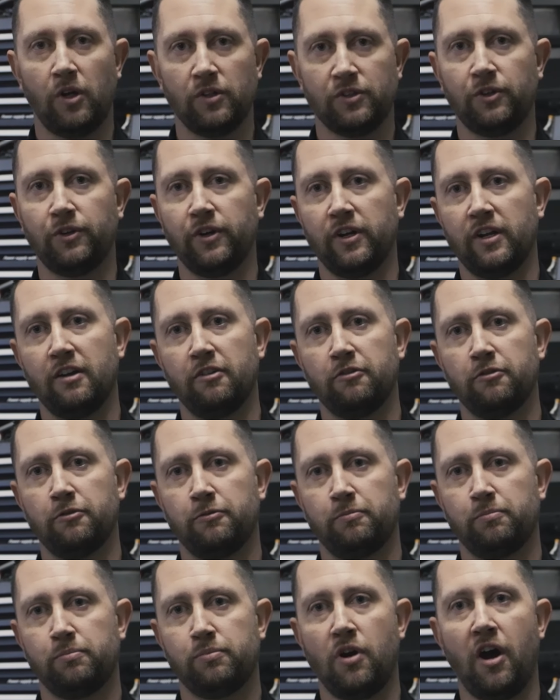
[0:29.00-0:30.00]

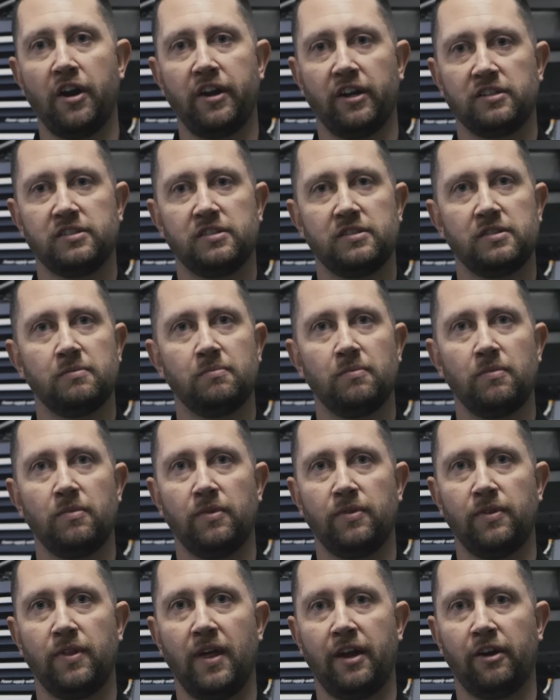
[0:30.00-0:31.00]
alternative products
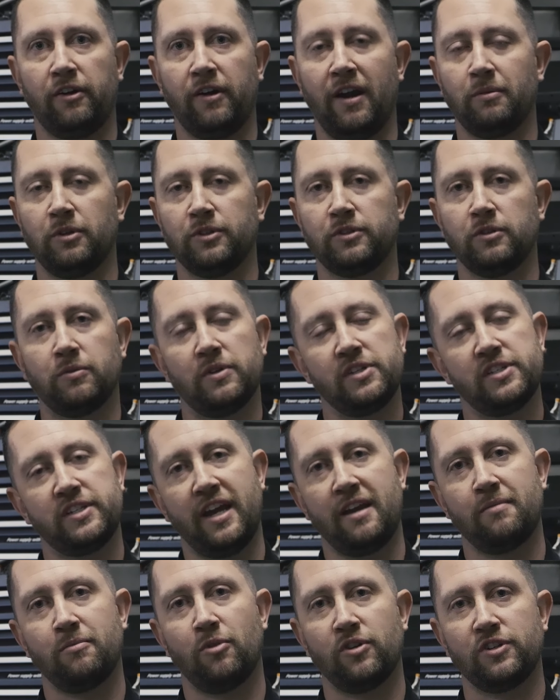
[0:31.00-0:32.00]
that are able to
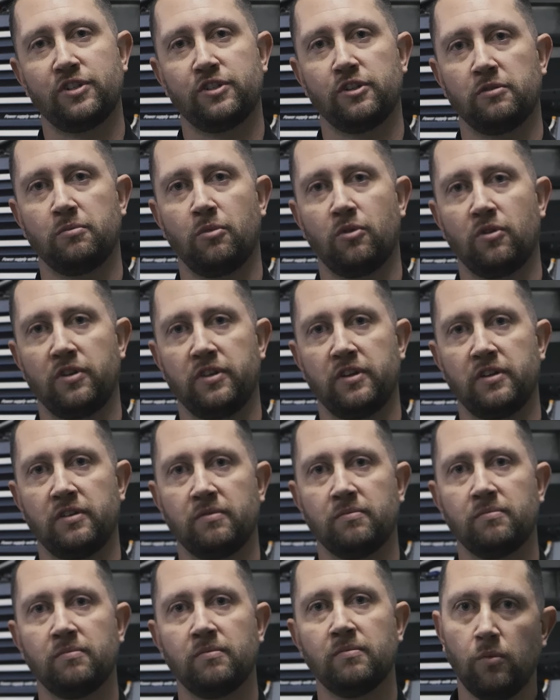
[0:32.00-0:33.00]
withstand moisture more than
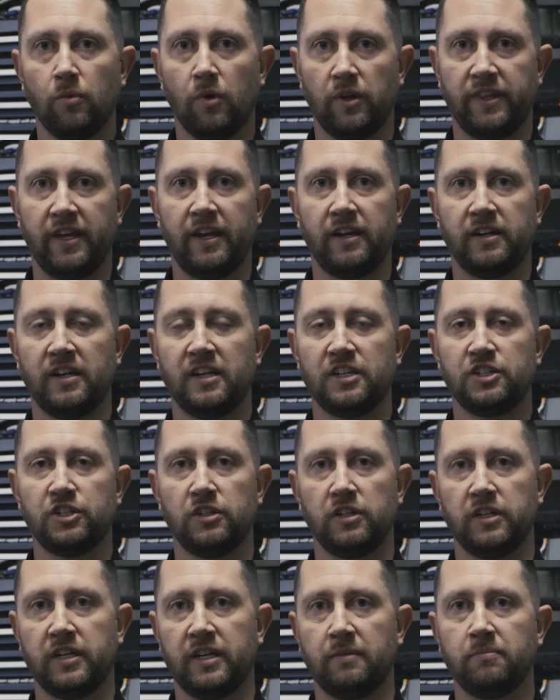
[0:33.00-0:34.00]
what they
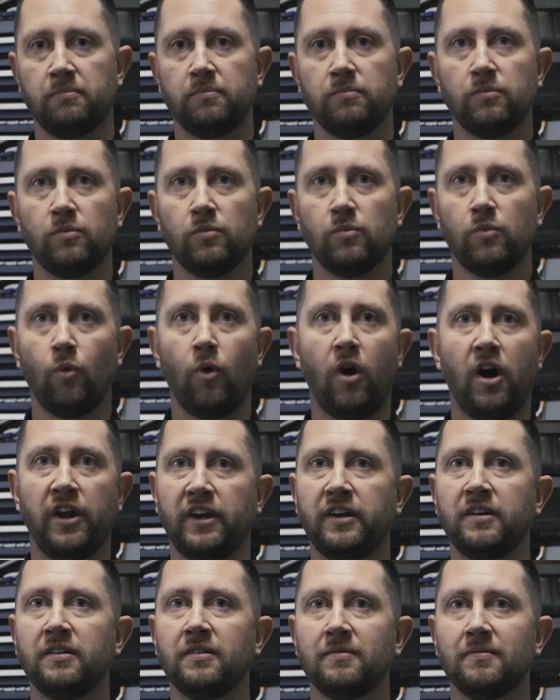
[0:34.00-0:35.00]
initially
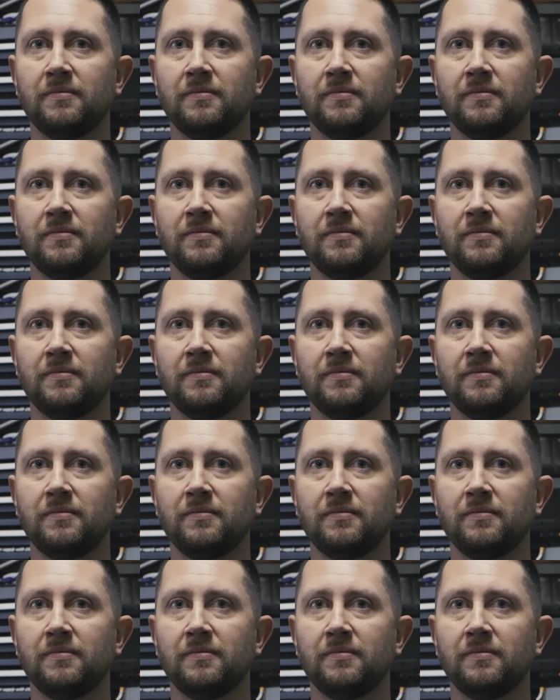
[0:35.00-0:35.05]
wanted.